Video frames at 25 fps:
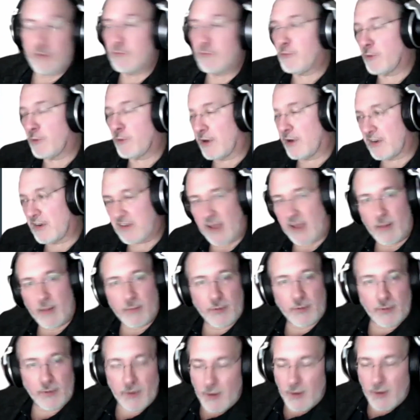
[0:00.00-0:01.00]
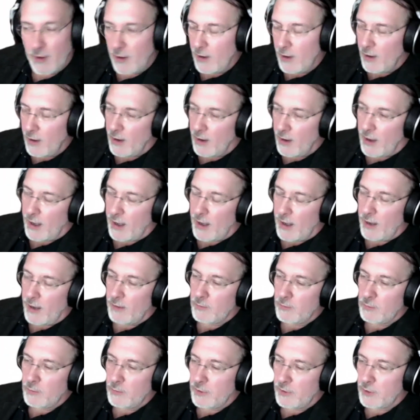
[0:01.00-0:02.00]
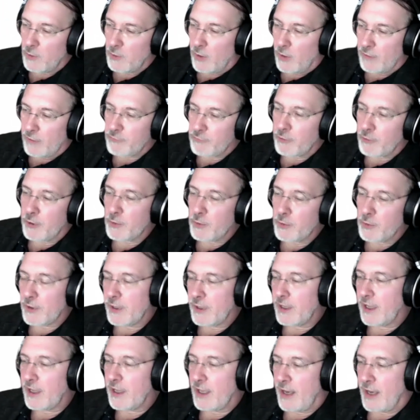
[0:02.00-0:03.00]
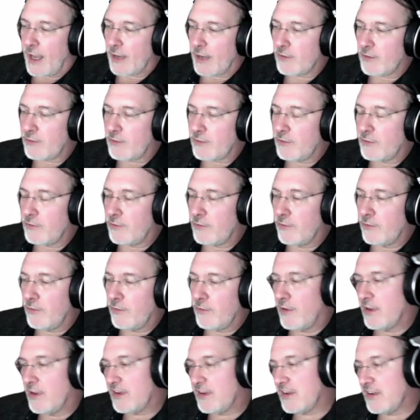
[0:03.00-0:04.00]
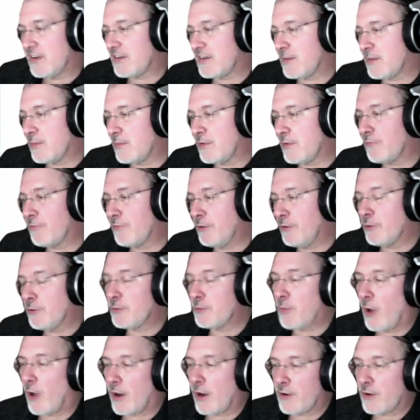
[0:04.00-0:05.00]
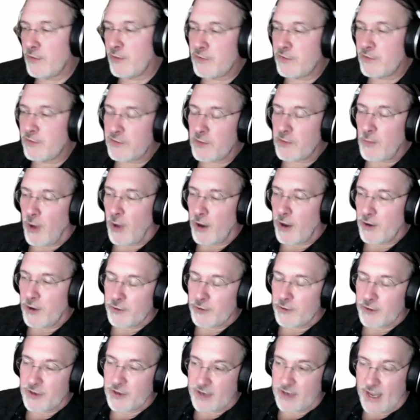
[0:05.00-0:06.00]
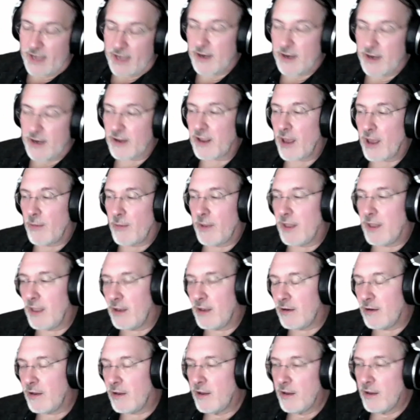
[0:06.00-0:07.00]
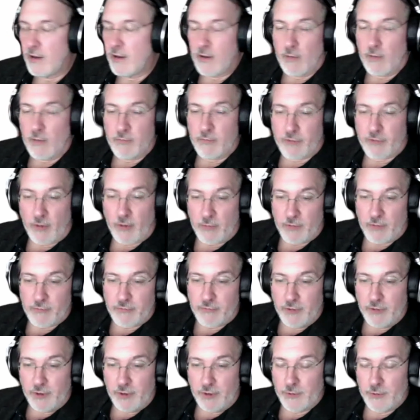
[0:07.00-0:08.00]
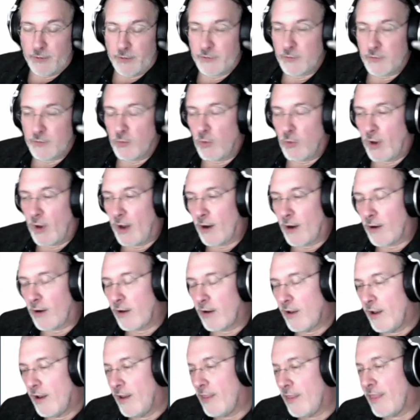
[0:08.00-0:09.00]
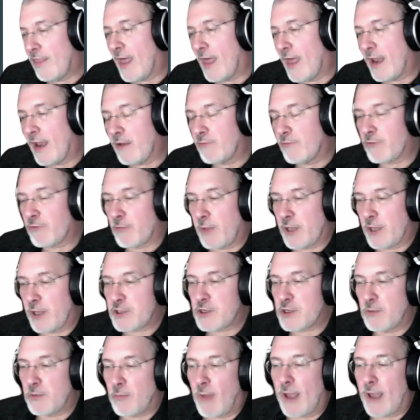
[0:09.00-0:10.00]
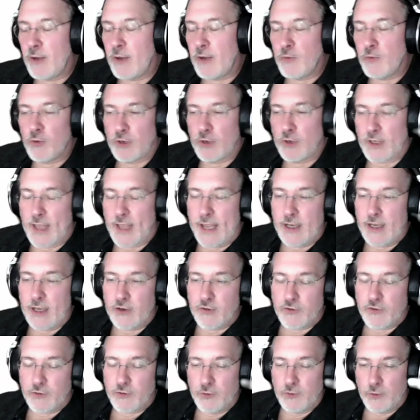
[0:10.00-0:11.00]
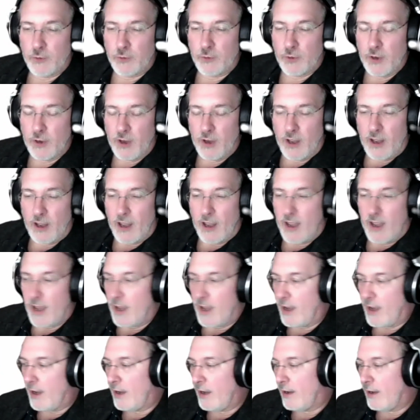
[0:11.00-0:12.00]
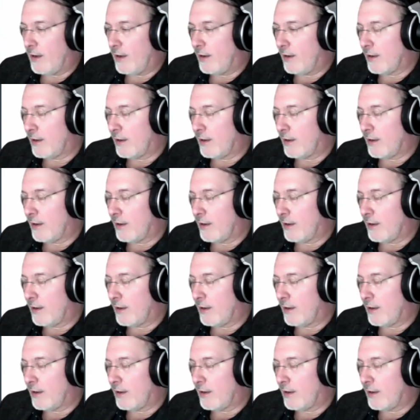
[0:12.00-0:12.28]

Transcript: For example, we quite frequently connect the system to field monitors to monitor data coming in from the field where that information might relate to a